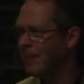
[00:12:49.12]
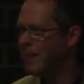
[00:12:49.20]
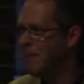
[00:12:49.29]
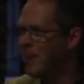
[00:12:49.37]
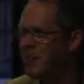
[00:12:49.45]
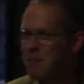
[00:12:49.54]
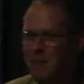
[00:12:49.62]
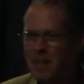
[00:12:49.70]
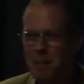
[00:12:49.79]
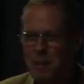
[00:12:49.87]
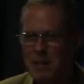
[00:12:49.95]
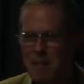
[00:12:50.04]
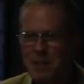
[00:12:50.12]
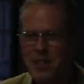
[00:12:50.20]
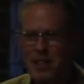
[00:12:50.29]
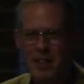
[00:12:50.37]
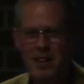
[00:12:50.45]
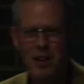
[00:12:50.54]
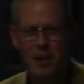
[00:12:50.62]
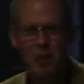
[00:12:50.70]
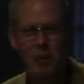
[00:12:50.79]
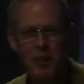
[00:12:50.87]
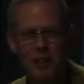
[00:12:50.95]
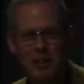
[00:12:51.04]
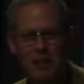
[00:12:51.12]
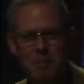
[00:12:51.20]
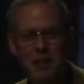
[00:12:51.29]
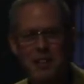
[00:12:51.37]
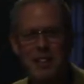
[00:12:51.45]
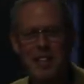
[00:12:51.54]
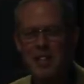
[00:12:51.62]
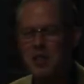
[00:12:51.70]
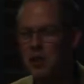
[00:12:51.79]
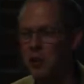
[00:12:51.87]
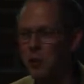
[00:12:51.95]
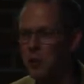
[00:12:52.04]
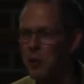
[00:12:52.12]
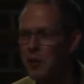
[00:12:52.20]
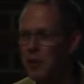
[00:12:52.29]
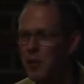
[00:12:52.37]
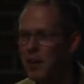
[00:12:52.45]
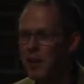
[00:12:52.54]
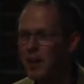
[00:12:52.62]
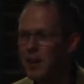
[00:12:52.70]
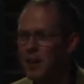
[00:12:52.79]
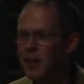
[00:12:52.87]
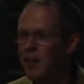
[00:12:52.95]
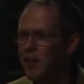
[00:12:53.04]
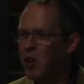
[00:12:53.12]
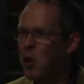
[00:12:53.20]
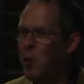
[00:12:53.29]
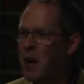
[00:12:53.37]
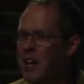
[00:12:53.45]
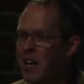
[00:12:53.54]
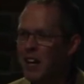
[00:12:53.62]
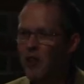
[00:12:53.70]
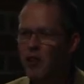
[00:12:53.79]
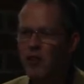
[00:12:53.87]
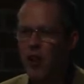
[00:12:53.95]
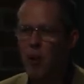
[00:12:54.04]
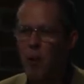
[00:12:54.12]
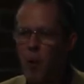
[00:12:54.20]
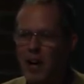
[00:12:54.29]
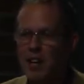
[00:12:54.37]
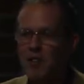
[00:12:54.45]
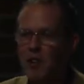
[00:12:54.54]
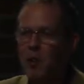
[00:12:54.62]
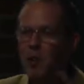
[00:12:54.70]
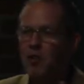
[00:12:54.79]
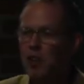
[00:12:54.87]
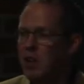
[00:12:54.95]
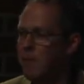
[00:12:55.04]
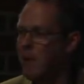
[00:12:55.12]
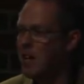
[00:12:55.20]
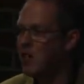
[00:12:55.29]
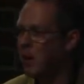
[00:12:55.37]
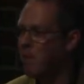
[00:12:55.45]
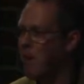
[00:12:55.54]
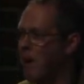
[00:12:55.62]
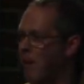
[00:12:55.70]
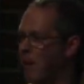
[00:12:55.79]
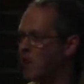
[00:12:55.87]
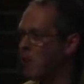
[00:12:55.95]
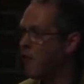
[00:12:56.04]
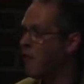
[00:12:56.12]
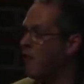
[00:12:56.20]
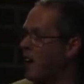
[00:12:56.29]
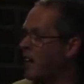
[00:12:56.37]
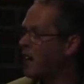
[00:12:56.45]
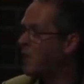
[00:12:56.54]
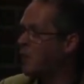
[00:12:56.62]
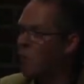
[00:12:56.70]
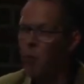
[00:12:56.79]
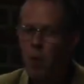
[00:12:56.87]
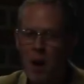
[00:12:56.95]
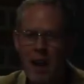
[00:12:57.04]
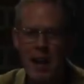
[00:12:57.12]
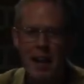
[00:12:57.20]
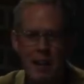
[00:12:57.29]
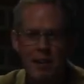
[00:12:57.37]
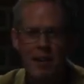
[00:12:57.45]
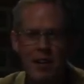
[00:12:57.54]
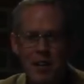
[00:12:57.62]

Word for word: You may, it may not be particularly obvious, but they do. The Queen in Snow White looks in the magic mirror to find where